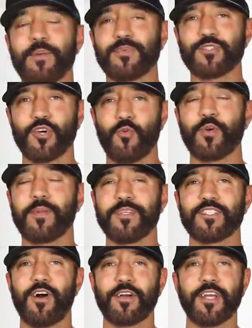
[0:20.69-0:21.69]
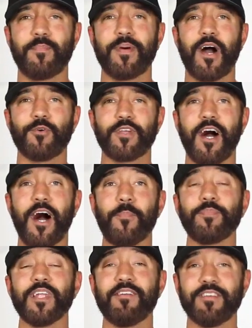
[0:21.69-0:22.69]
episode, we're going to be talking about
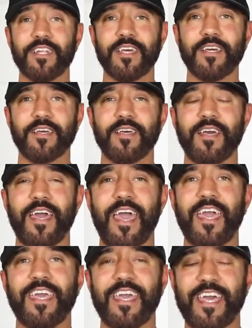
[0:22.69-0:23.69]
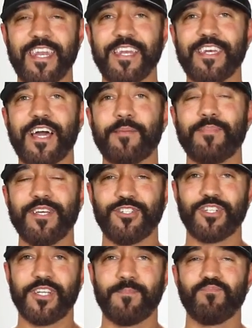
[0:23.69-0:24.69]
up-leveling a hidden
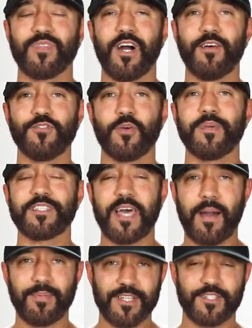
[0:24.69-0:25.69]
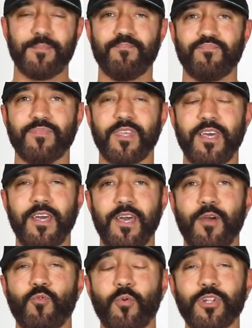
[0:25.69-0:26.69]
dimension of your metabolism.
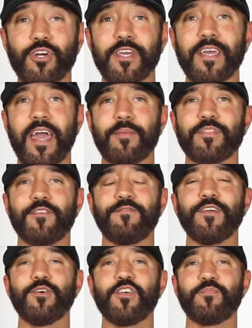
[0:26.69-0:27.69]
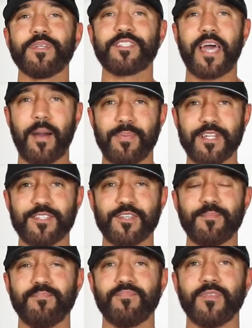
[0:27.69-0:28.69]
When we're looking at the field of
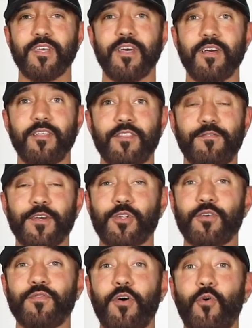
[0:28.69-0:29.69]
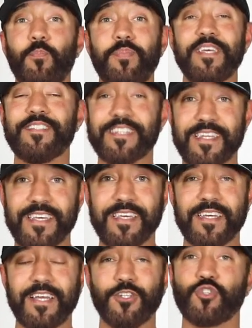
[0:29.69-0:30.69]
metabolism, the field of obesity
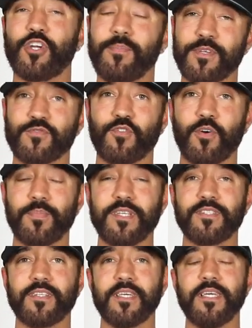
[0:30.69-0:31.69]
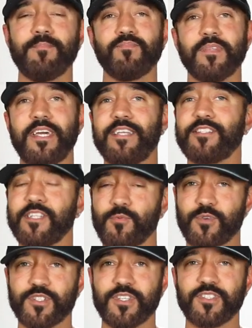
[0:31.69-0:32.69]
and treatments for obesity, insulin
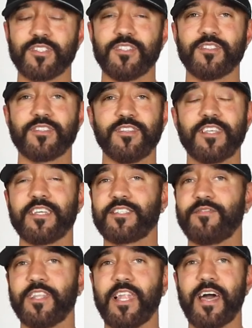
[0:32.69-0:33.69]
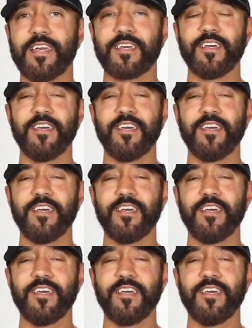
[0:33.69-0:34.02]
resistance, and things of the like,